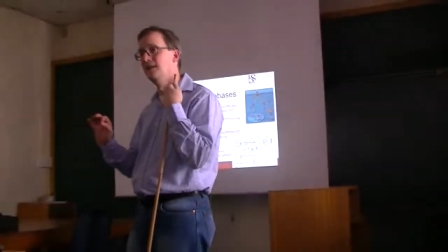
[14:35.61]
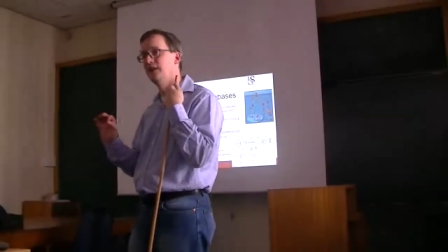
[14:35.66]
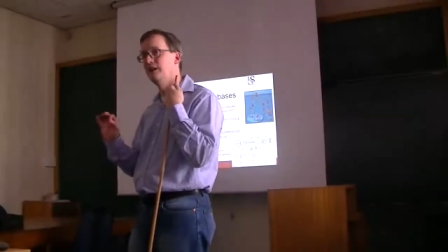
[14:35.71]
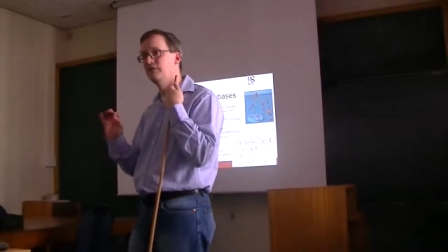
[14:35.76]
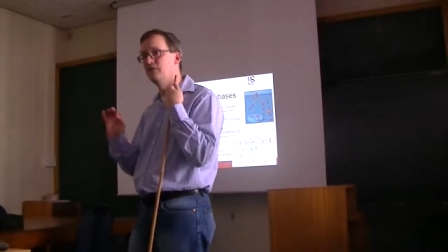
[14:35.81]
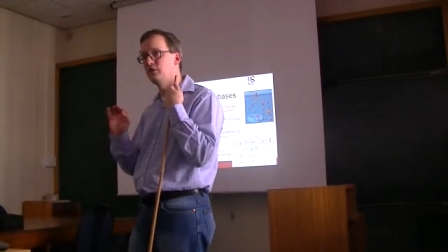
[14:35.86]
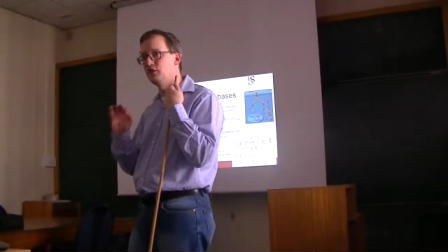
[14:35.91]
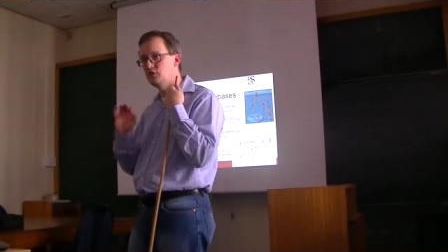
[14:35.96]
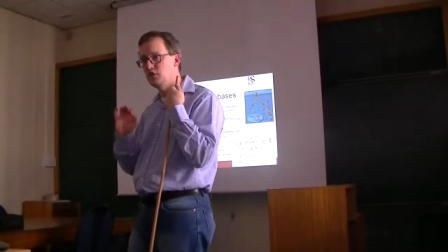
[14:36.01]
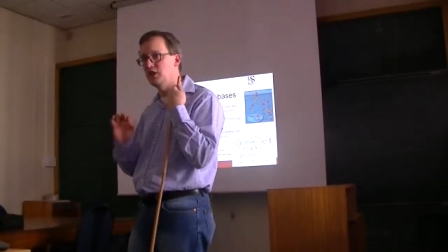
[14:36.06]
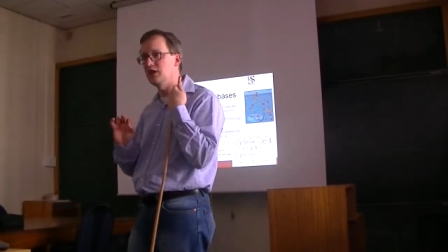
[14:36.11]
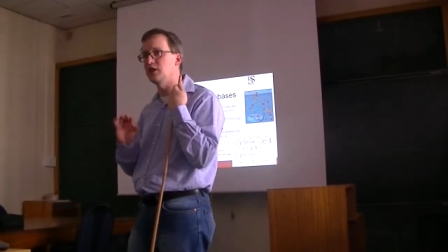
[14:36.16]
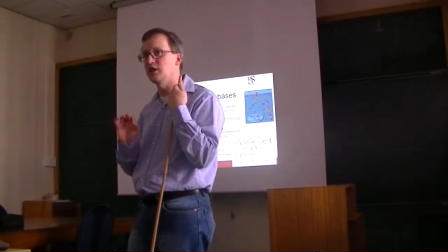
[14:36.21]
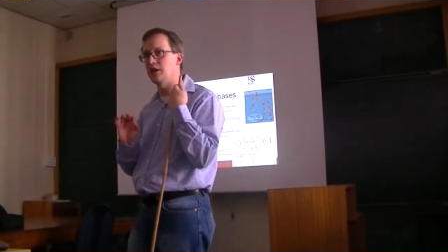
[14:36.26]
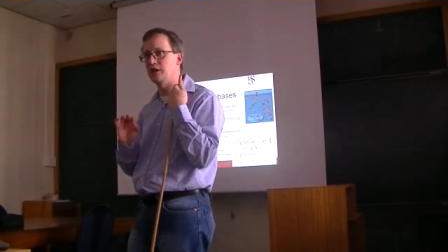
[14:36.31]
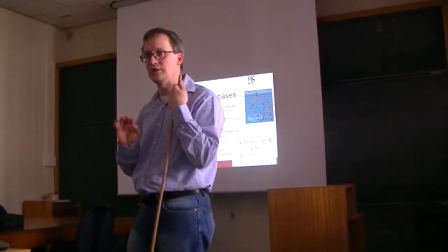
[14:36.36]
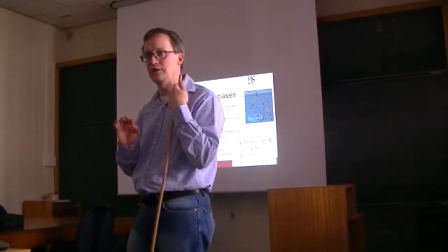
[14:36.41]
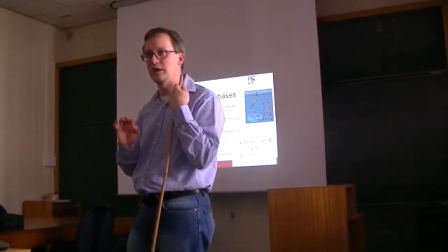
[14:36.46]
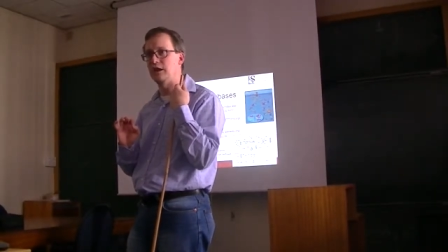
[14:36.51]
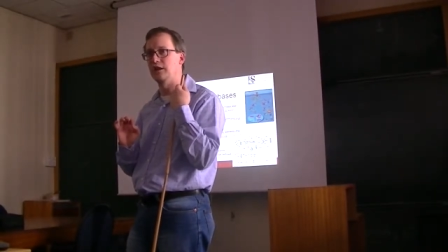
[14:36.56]
of the gene
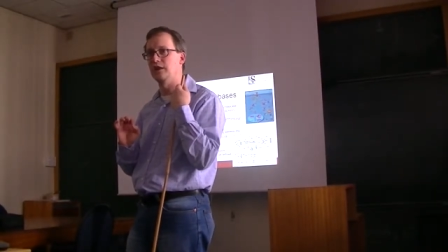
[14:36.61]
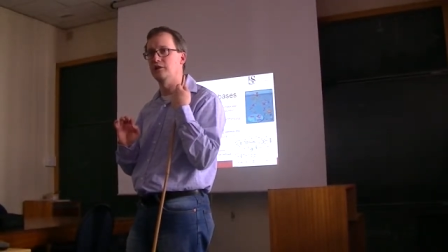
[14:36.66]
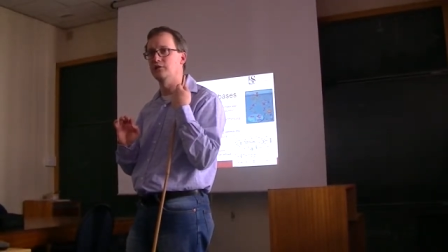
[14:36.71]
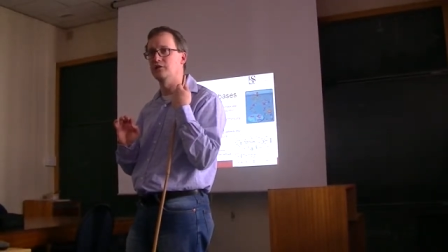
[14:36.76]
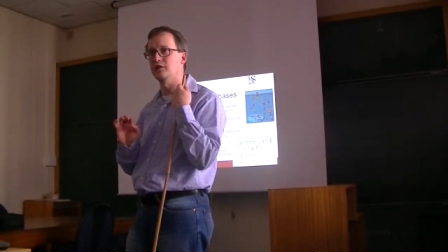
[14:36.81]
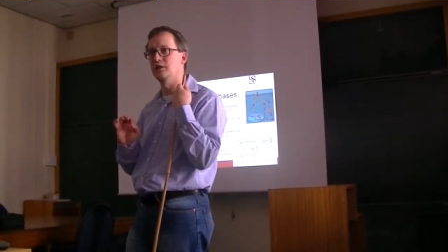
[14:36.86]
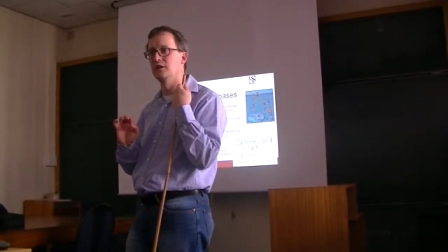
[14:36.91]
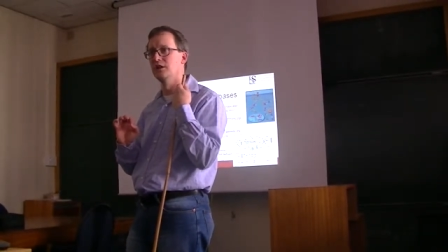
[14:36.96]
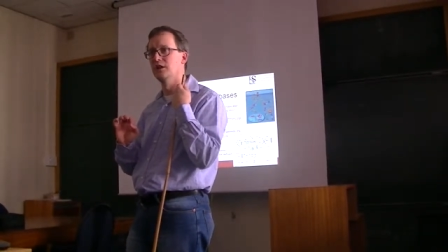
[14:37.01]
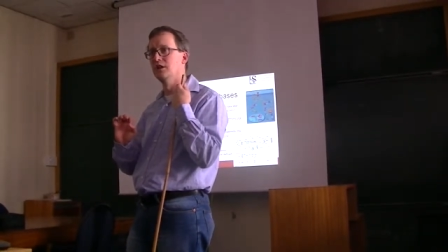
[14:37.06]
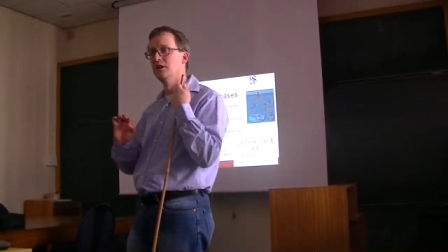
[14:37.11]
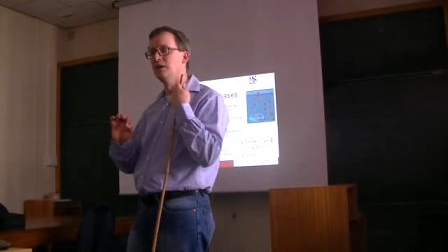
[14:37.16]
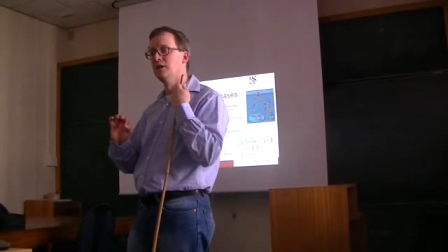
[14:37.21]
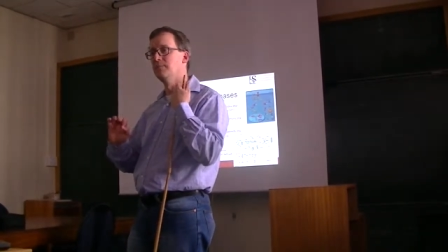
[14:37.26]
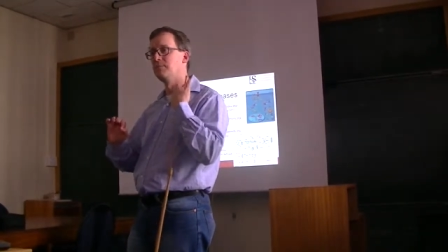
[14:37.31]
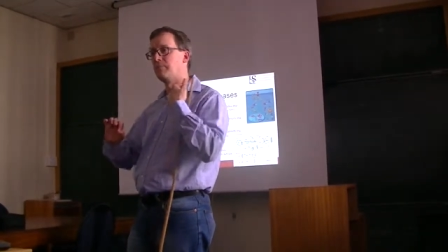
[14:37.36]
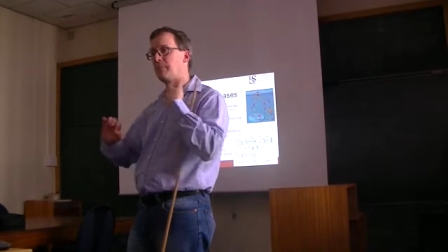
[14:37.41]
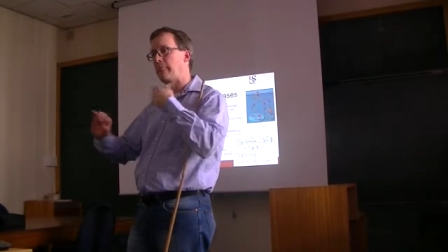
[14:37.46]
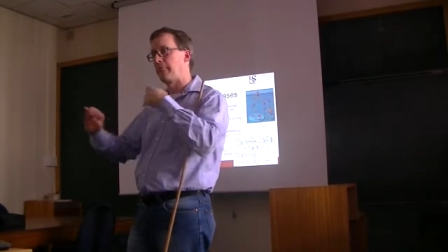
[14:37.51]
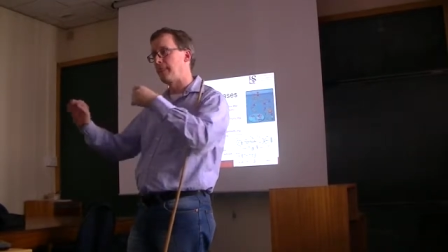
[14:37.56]
ontology,
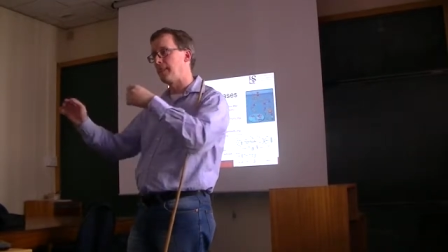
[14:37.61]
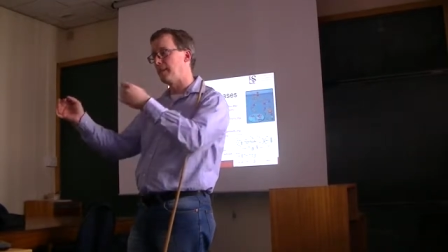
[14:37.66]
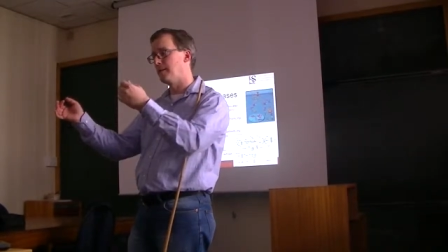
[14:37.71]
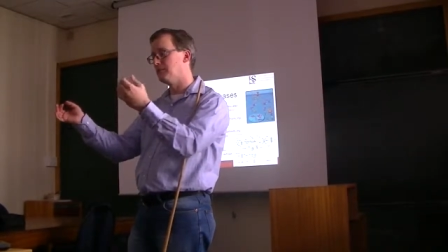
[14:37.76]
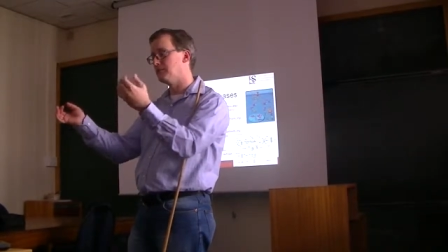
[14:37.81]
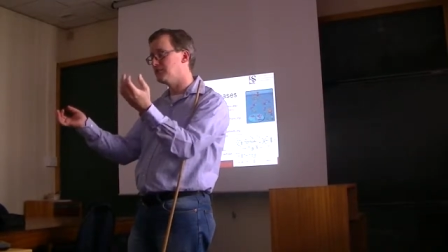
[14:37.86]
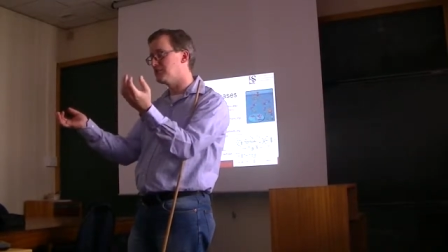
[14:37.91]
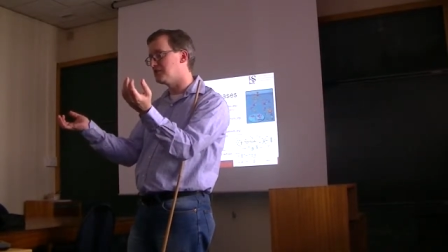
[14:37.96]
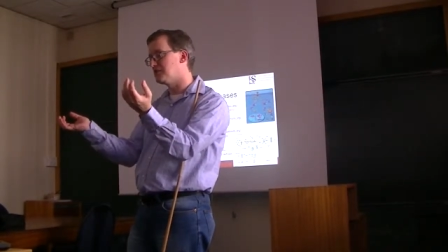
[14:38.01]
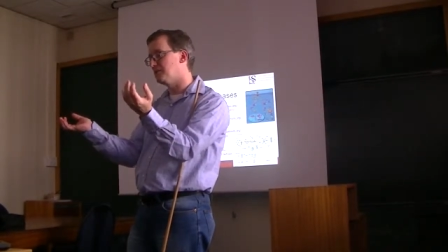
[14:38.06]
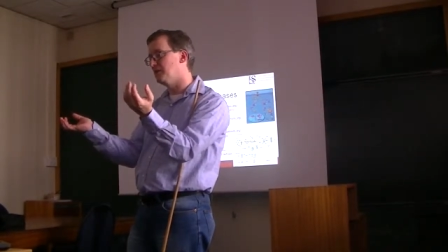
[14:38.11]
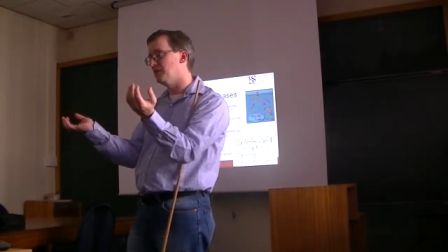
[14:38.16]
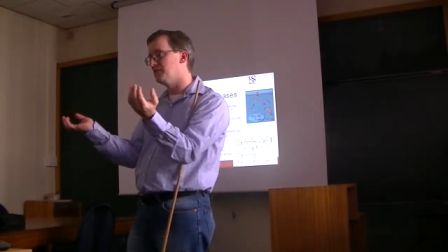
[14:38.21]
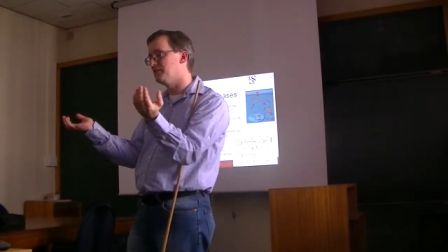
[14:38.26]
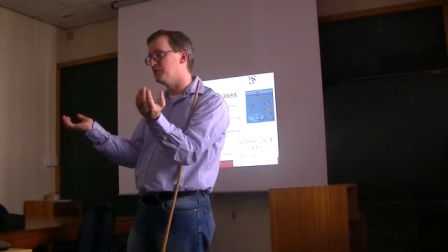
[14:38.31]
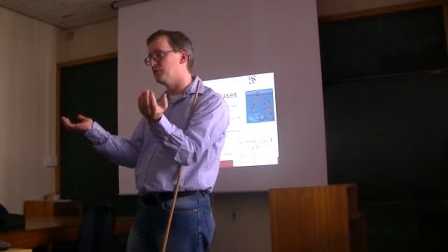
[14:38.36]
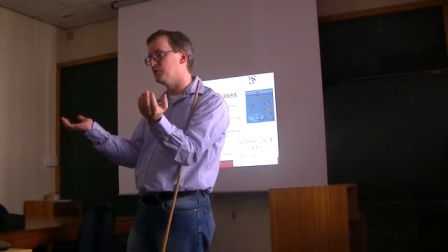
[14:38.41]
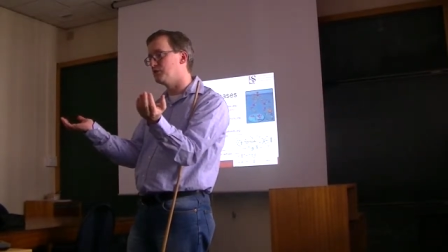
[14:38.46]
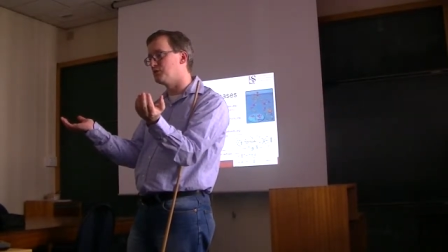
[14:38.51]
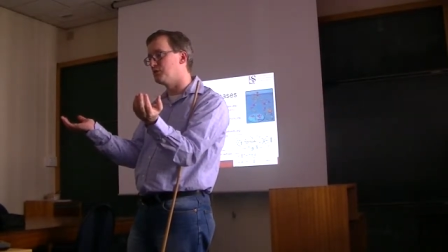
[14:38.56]
which is a place
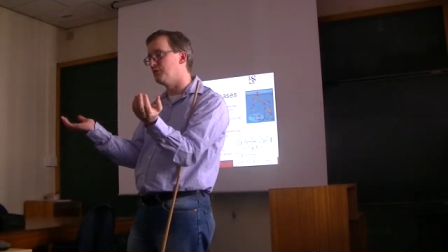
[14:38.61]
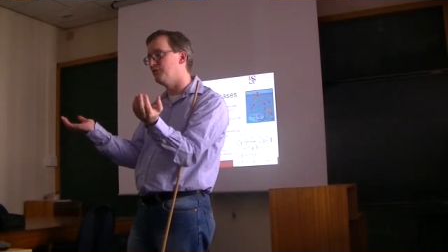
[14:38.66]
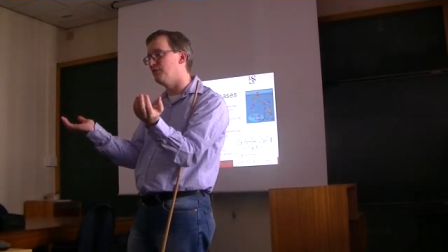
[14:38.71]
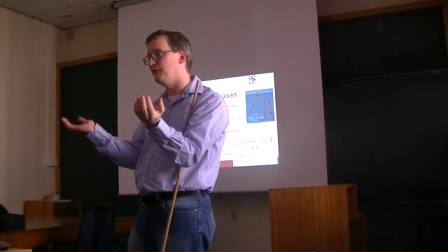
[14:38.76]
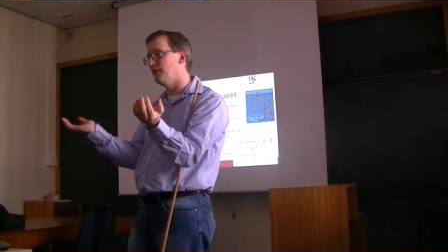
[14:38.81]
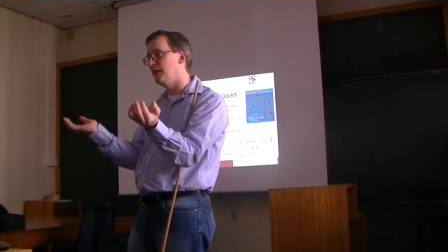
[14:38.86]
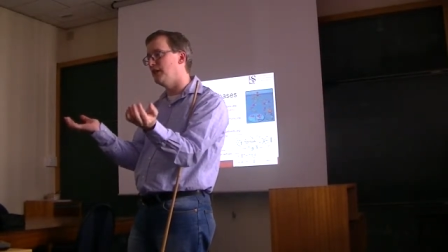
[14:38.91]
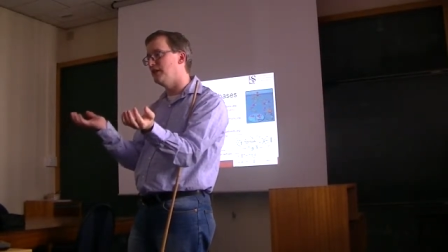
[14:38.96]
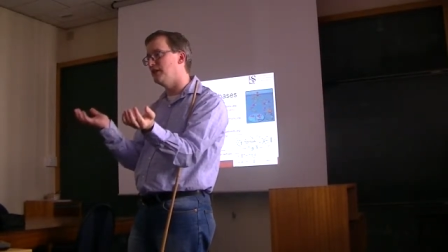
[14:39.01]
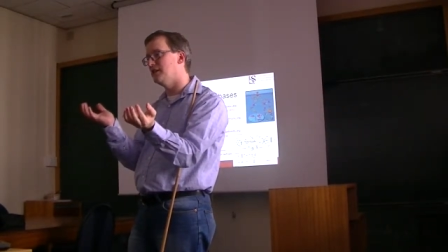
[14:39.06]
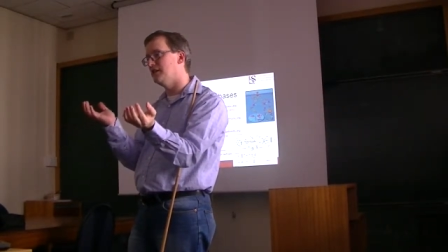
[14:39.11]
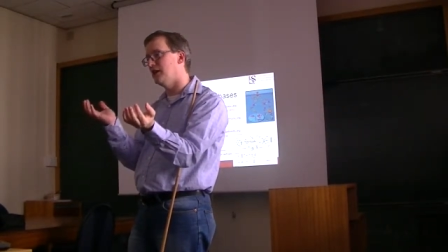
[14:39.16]
in which we find